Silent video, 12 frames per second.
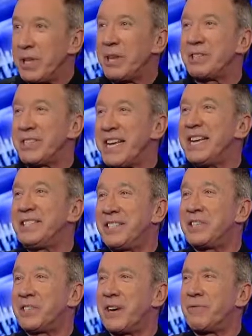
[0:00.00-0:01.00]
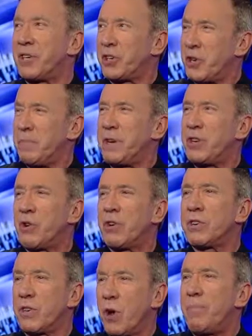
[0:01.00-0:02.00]
Well, he'll see. He says stuff that could be.
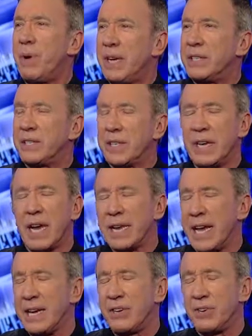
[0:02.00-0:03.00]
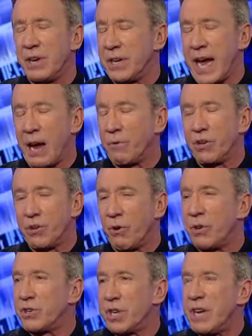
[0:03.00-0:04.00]
George Lopez, and I hate to doubt
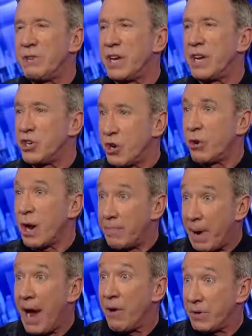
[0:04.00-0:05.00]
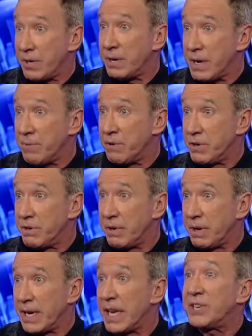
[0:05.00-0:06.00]
George. He said a joke about he was
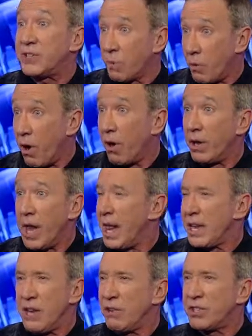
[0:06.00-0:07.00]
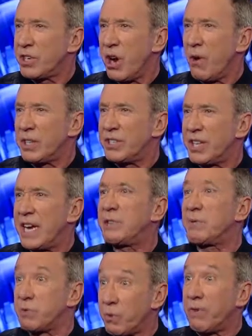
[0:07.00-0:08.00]
against the wall years ago on stage.
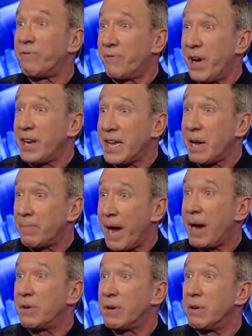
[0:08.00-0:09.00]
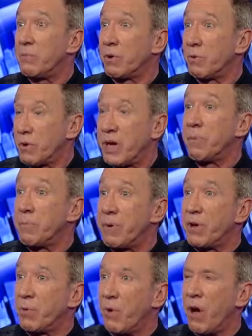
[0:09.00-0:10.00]
It was real funny about we, we got
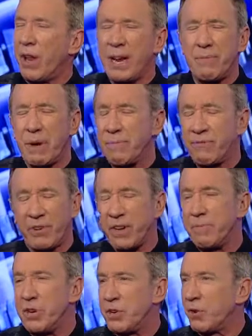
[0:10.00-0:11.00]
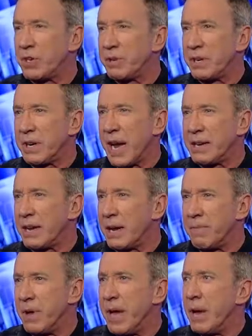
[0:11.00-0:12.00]
build a wall. I, uh, forgive me, George. I,
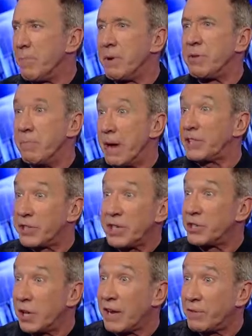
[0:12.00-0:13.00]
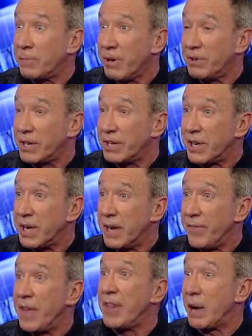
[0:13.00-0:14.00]
I, but the Mexicans will have to build it,
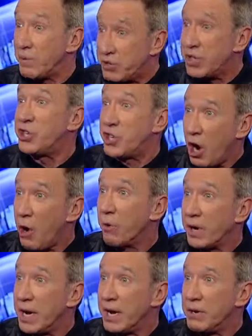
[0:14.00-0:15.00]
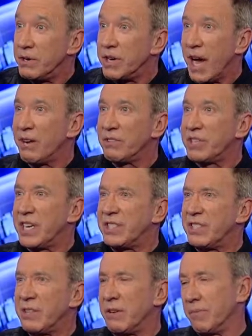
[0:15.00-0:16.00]
and that was the joke. Donald
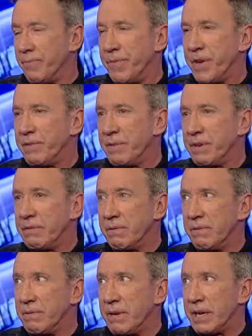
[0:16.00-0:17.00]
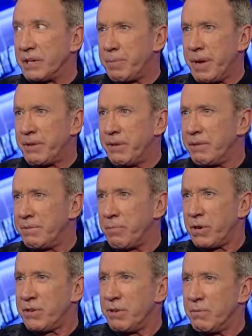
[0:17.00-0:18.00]
says it, or uh, expectant
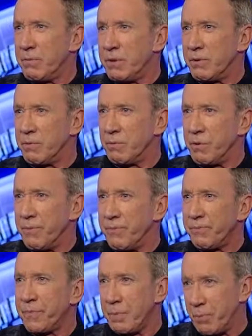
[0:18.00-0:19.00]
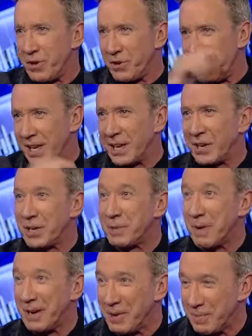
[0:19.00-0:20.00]
president? President-elect Trump. President-elect,
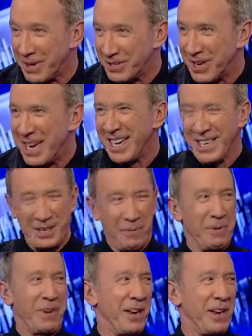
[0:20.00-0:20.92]
expected. president. I guess that would be